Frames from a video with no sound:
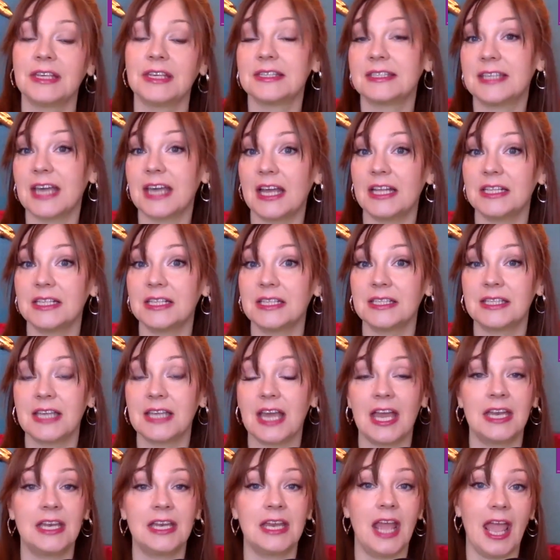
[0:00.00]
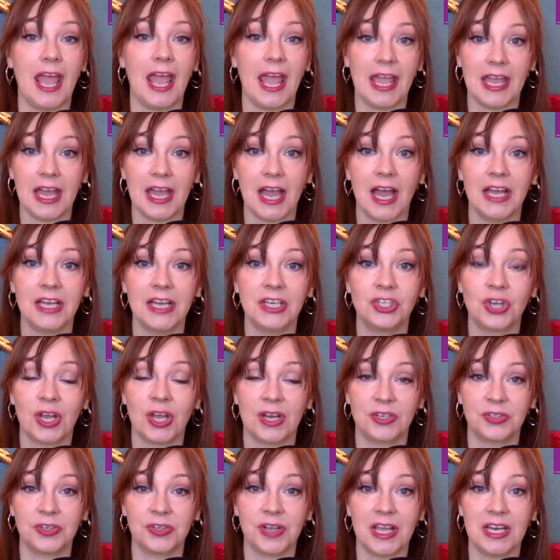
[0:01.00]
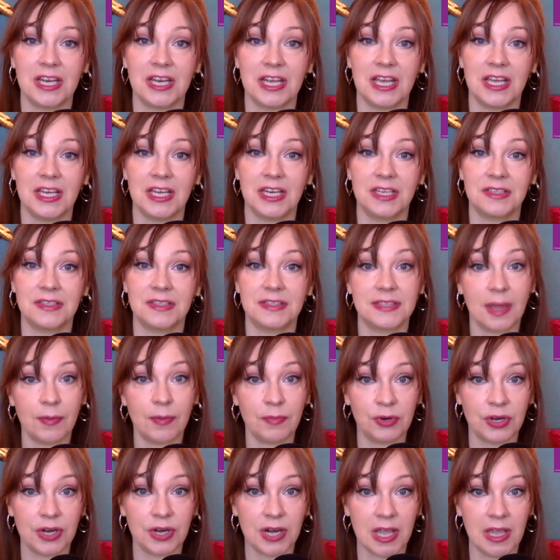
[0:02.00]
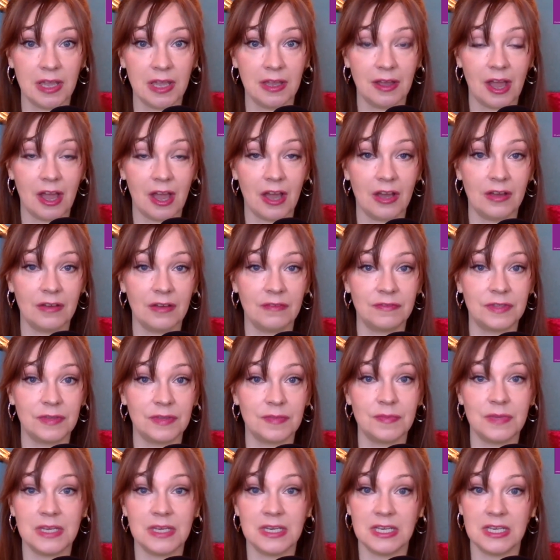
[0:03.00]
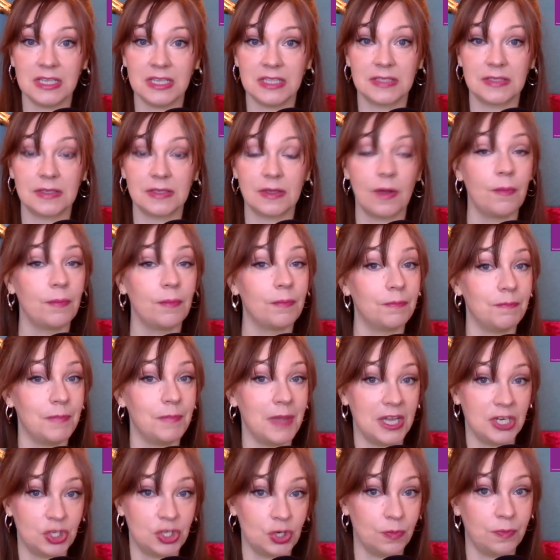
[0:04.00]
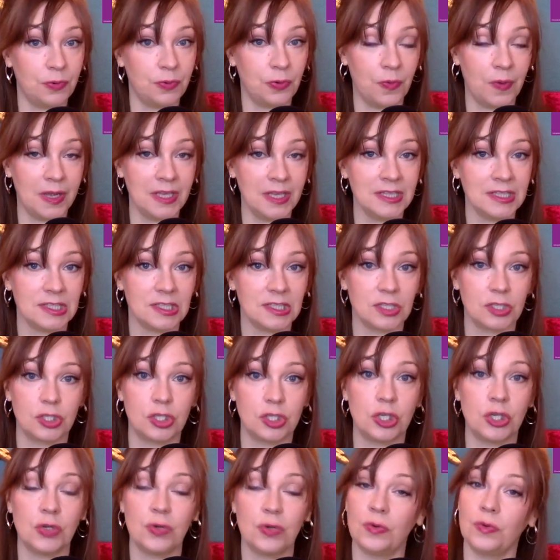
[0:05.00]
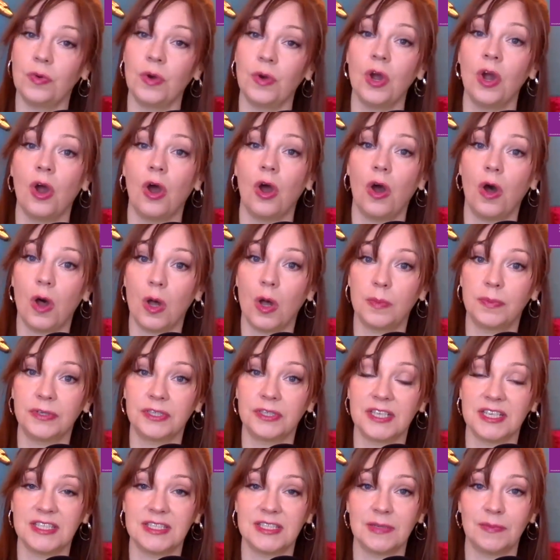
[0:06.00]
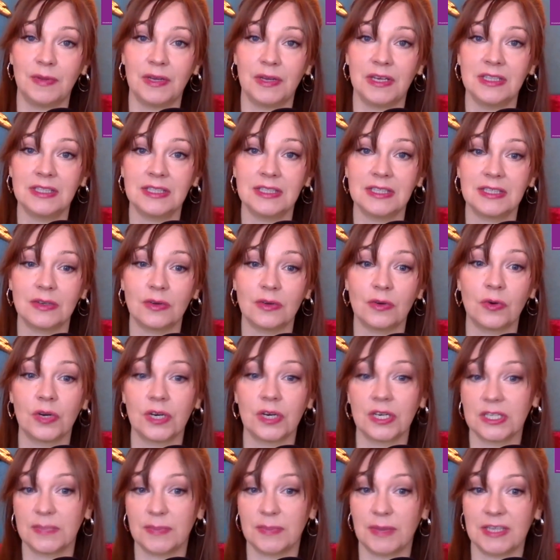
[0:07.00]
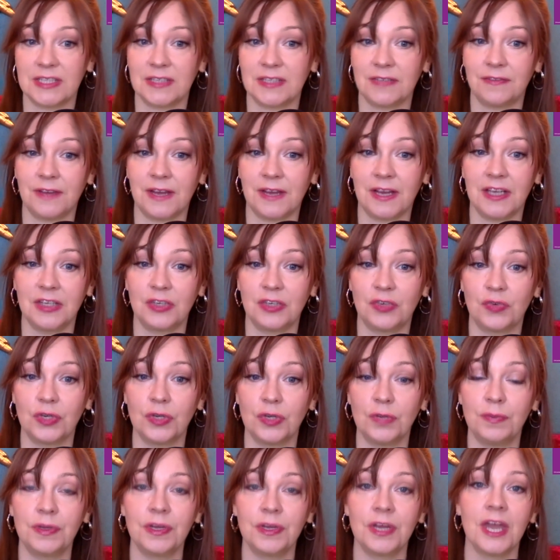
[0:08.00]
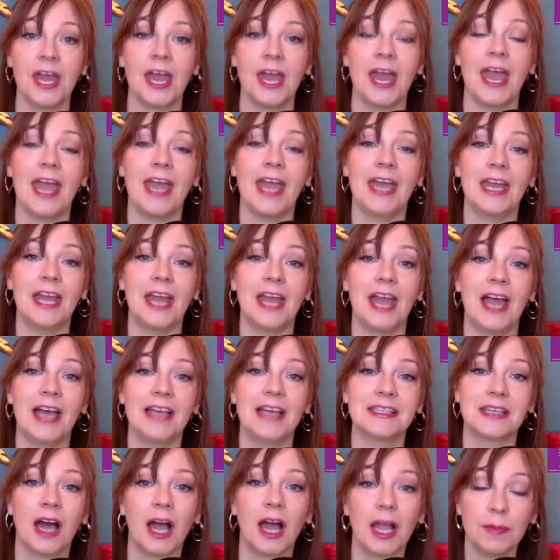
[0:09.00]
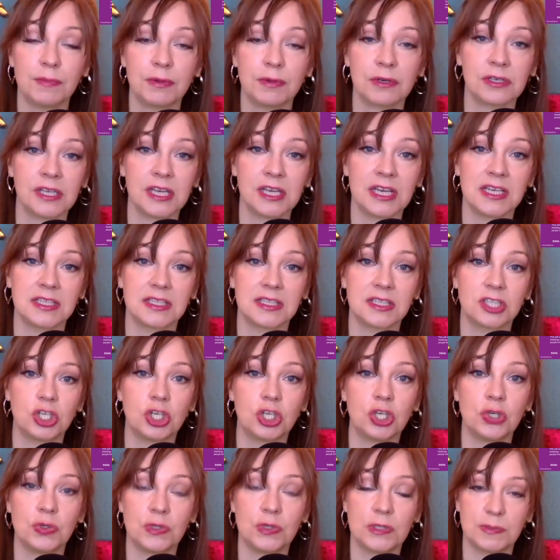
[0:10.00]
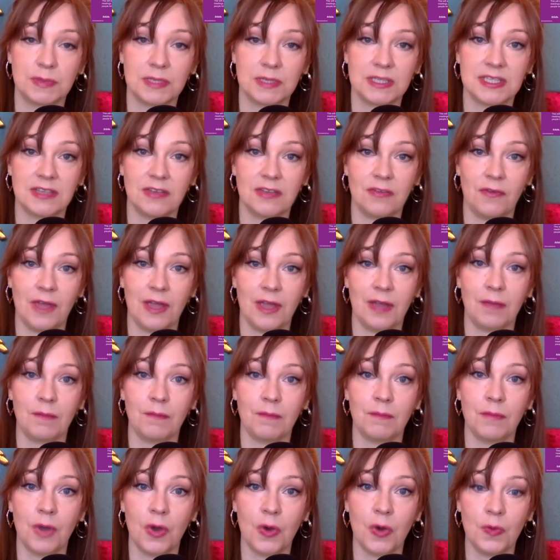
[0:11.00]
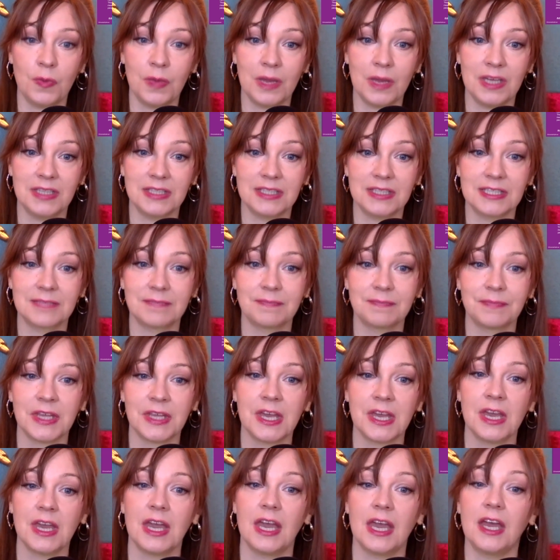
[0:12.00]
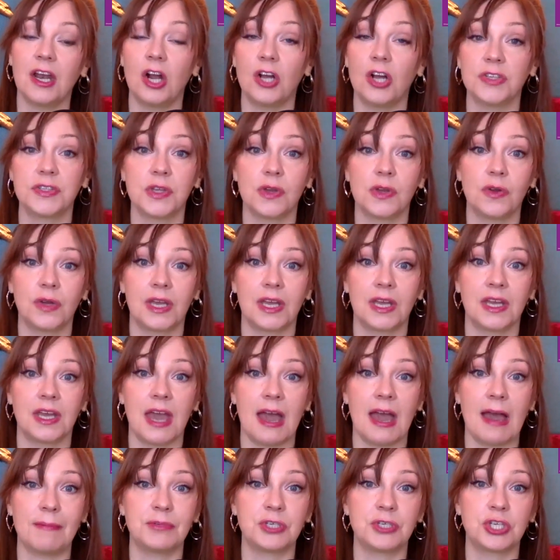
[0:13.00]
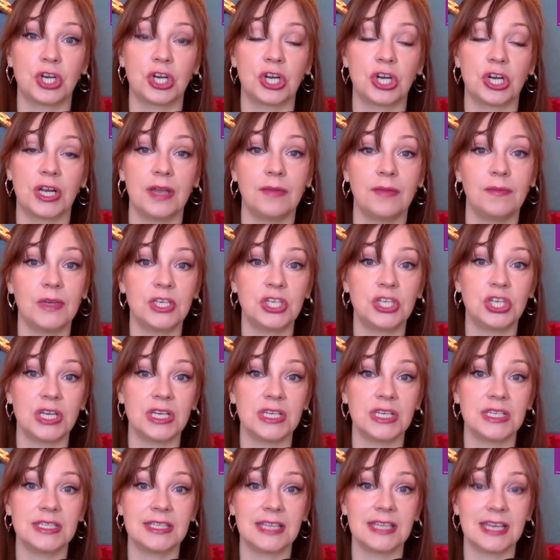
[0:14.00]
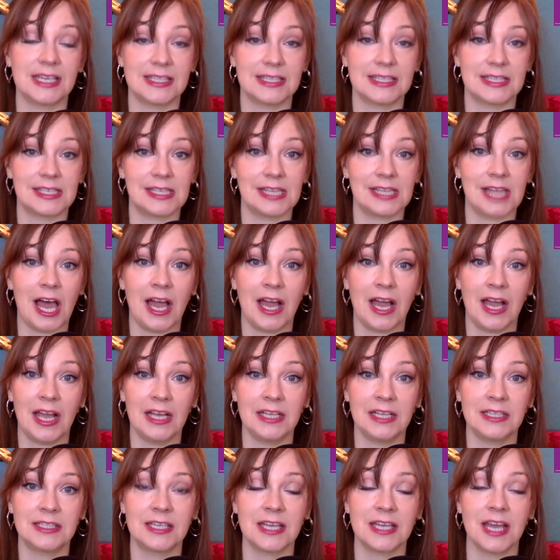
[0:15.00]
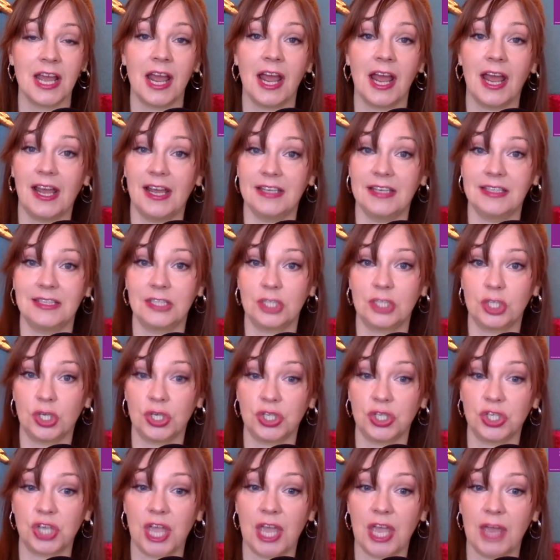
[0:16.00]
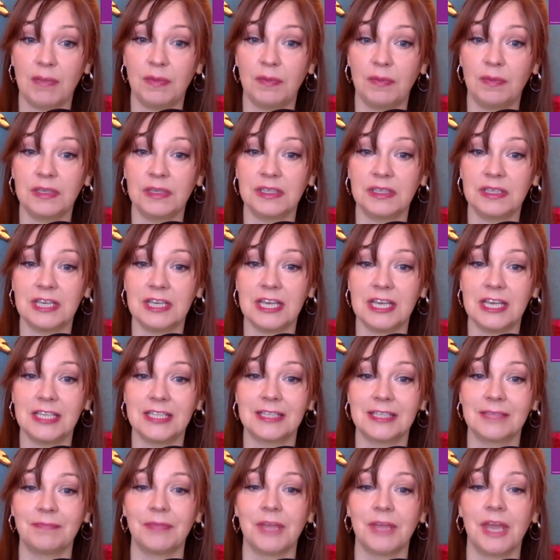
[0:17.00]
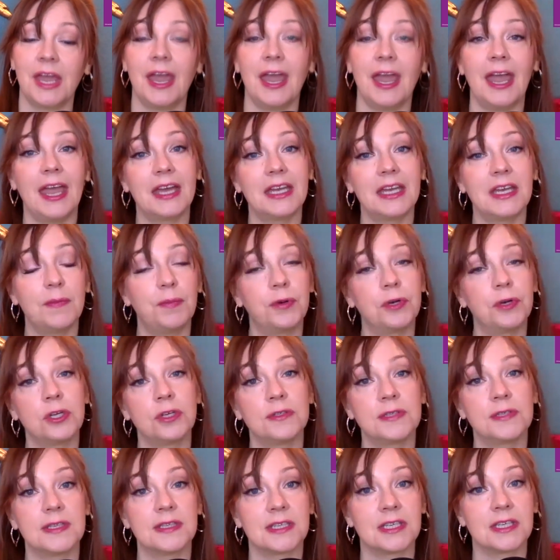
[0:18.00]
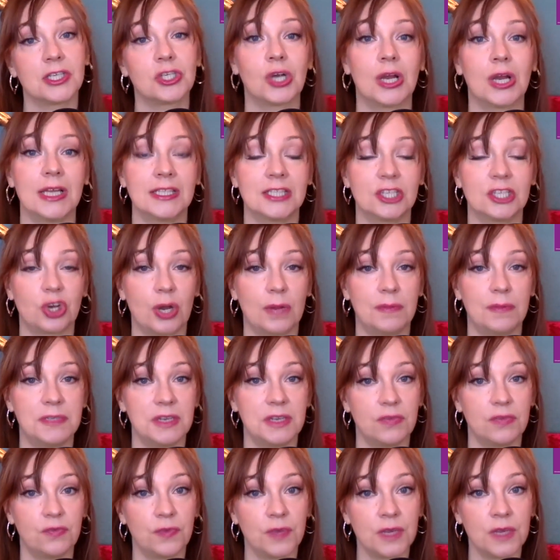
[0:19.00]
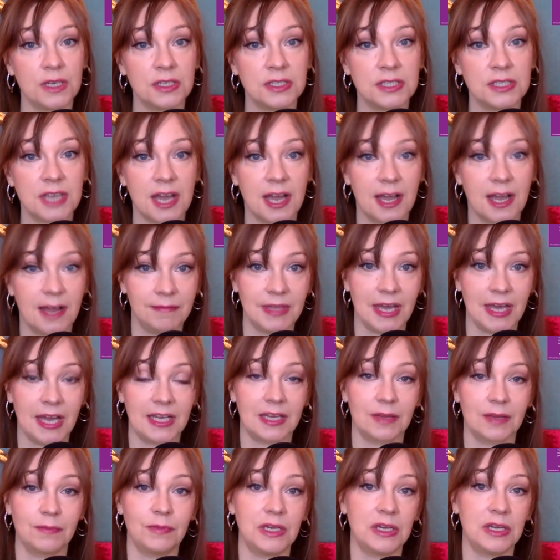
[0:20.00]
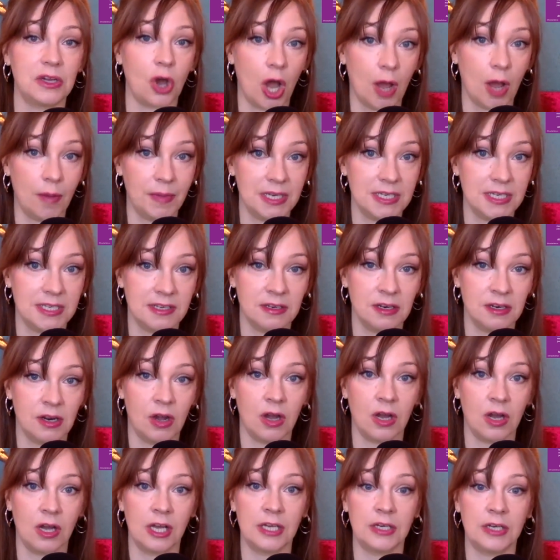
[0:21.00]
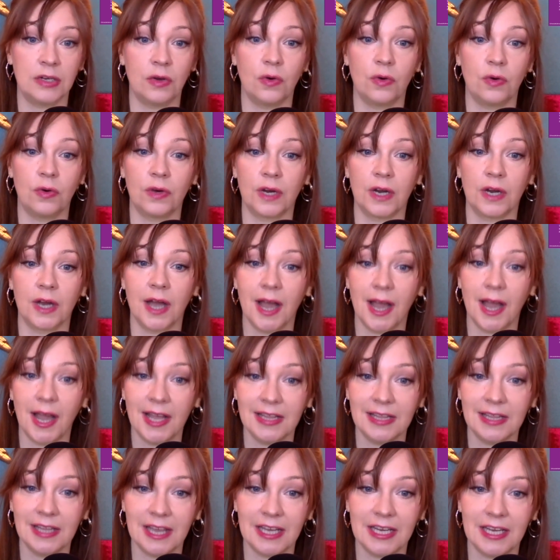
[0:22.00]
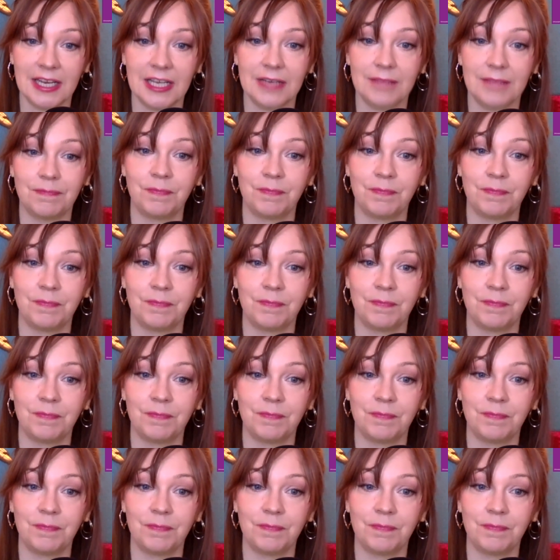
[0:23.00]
sends an AI generated summary of the meeting's major points to all participants or a specified group, and it has hyperlinks to specific moments. It also can capture images and slides, has search capabilities, and it produces a transcript in real time that can be commented on or highlighted.